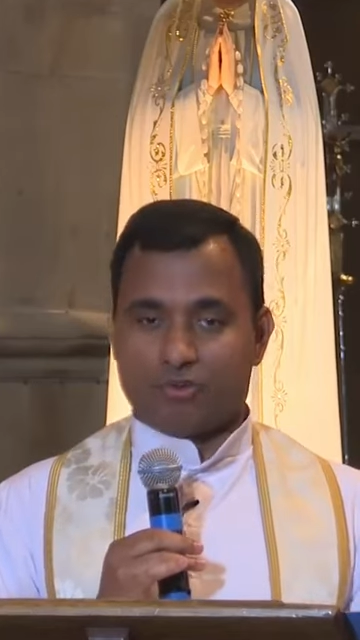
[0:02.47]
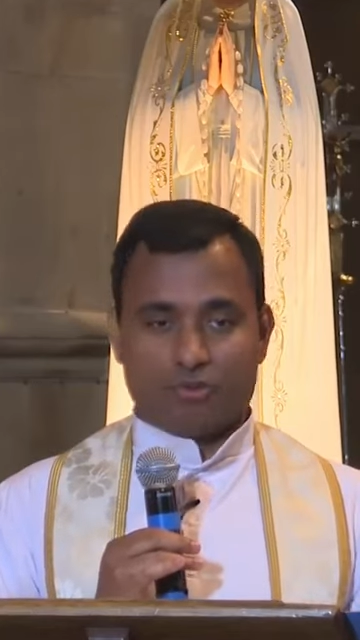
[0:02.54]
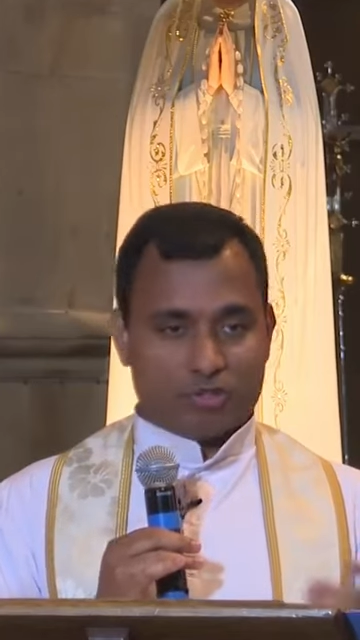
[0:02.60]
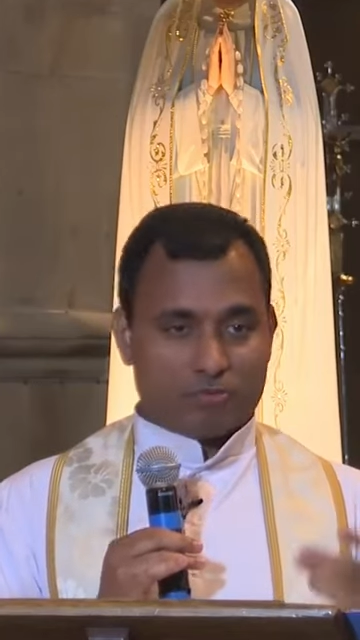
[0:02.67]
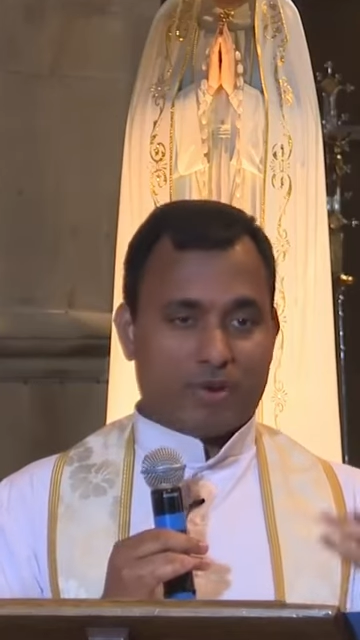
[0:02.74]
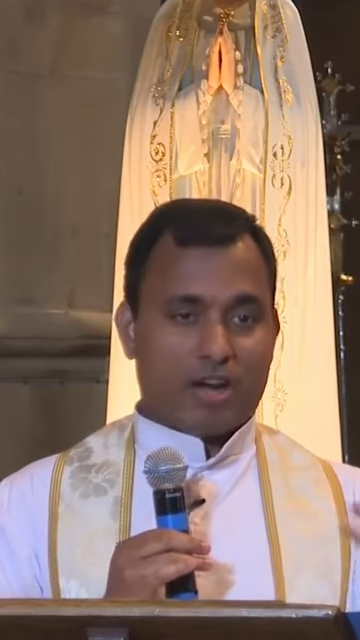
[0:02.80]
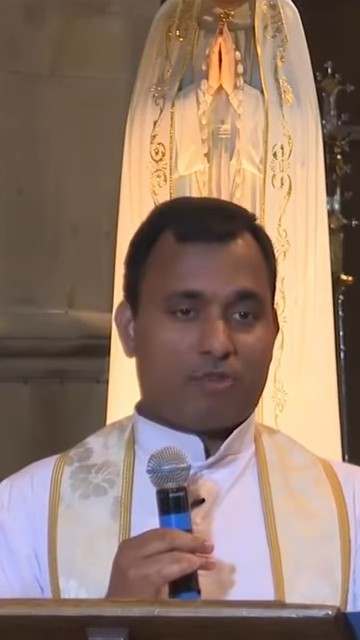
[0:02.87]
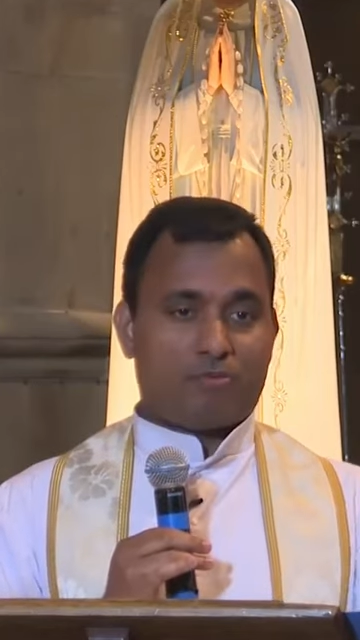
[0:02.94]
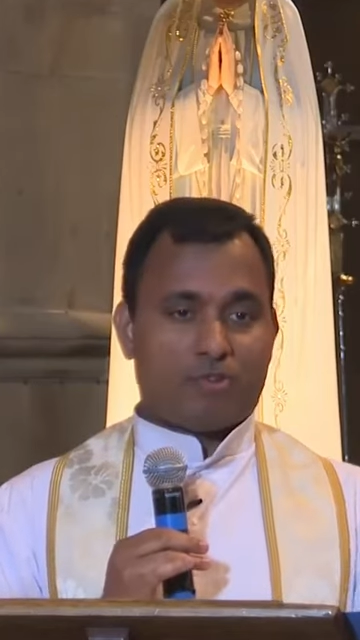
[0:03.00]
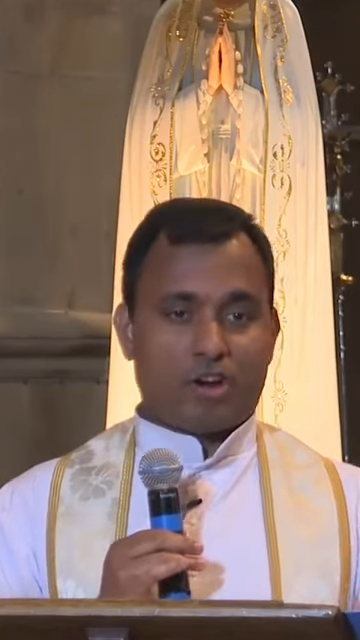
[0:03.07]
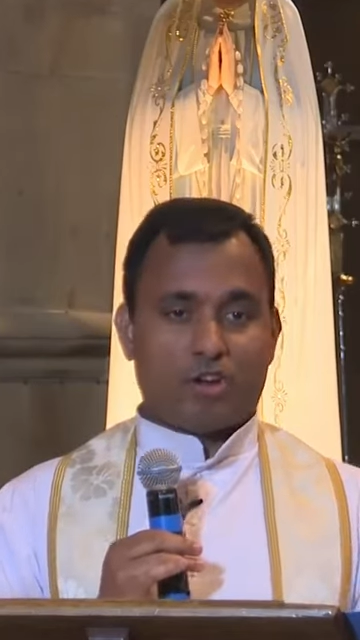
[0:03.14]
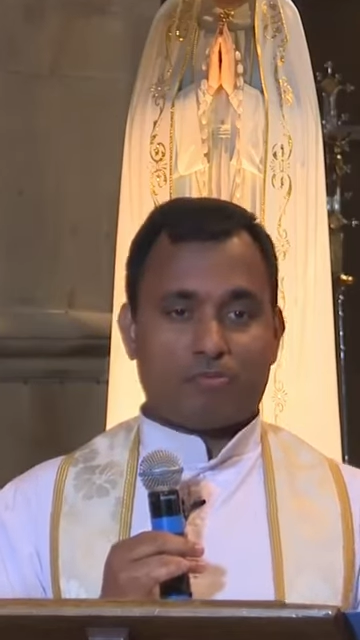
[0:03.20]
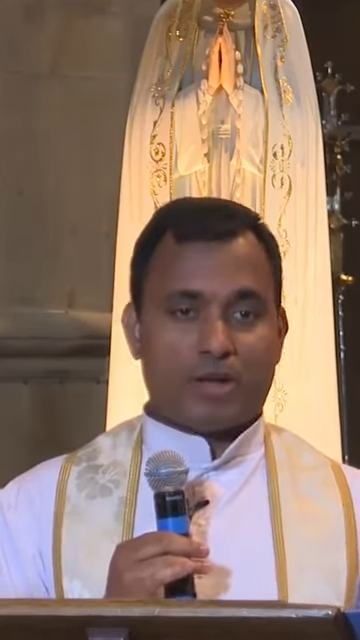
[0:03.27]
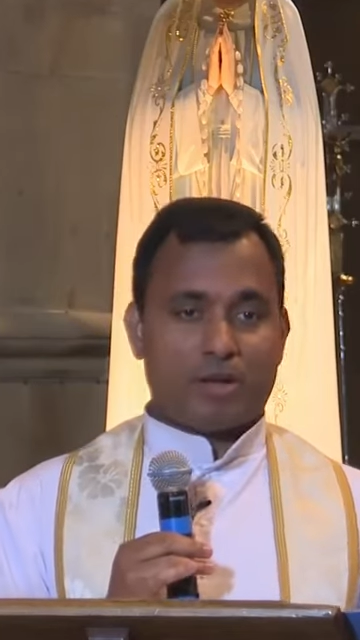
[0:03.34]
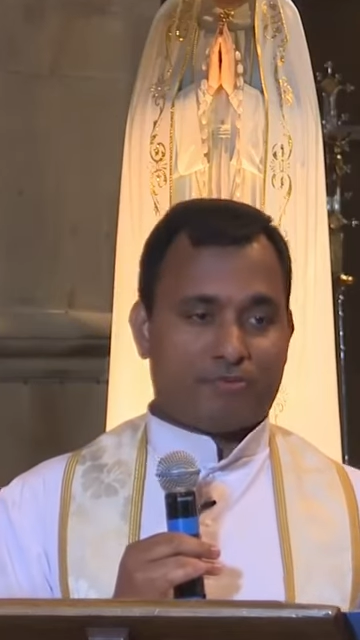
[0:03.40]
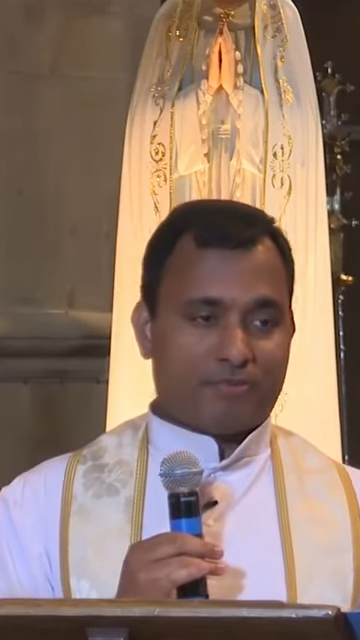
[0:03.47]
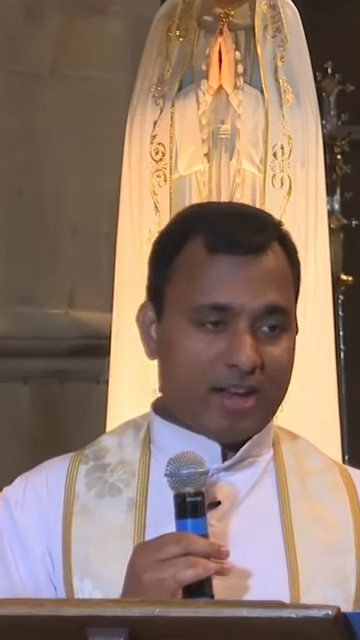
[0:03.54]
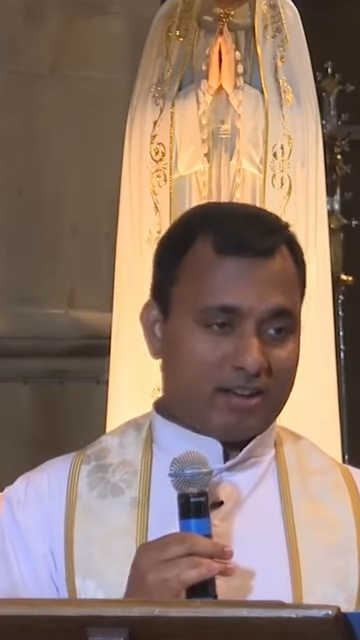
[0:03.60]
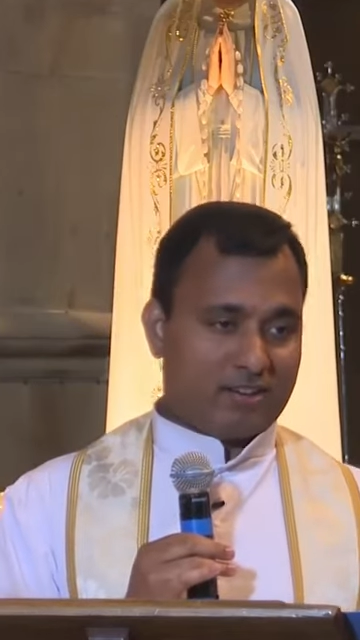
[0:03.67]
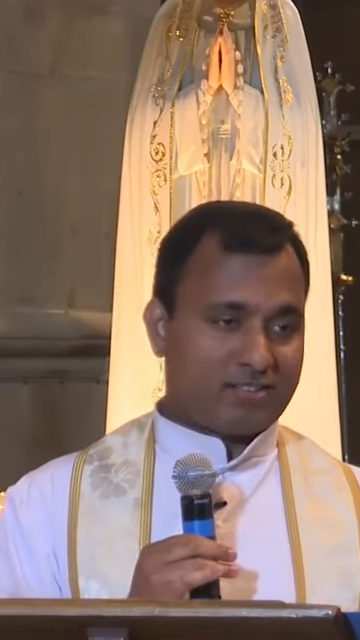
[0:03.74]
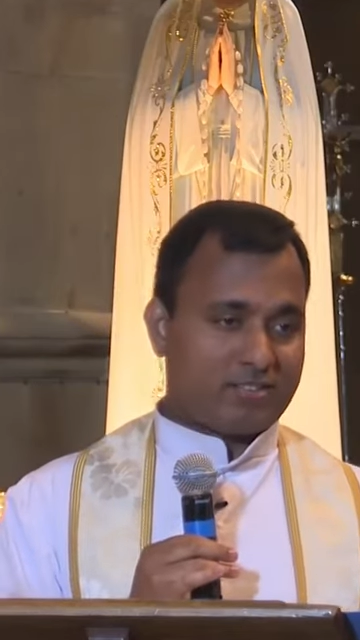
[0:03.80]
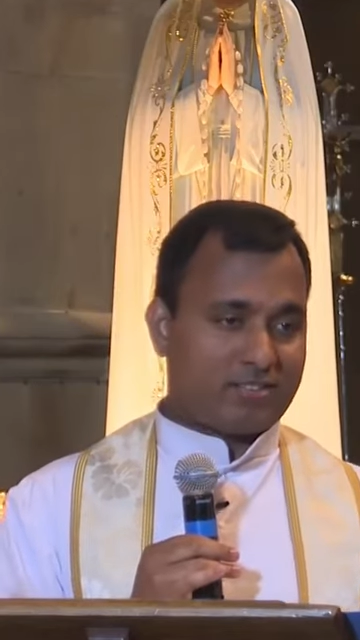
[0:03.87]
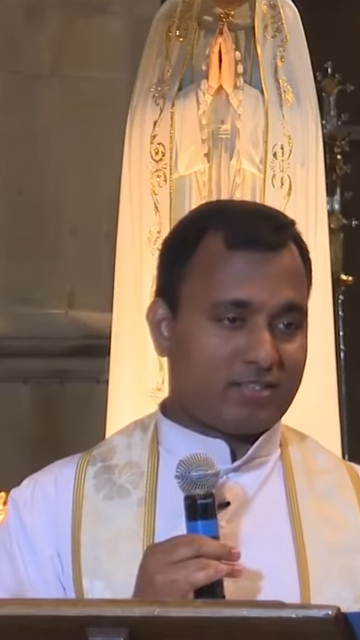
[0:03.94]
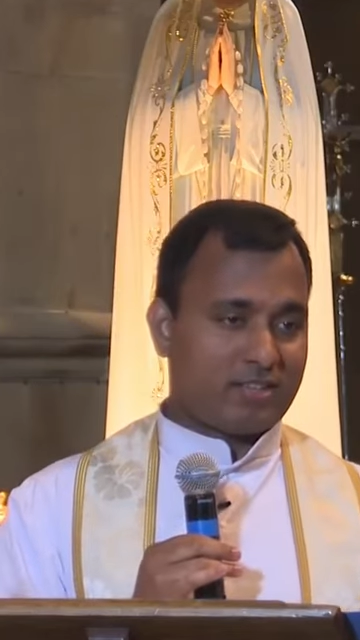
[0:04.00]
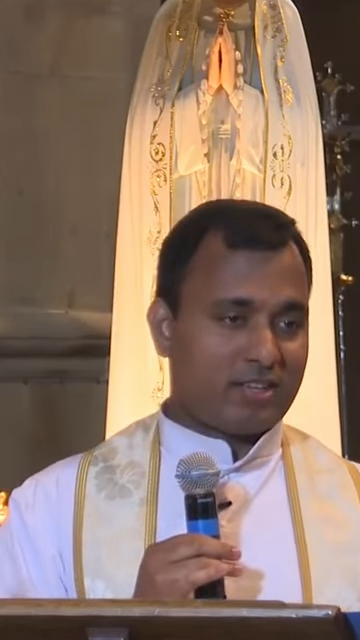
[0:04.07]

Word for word: who is one of my friends,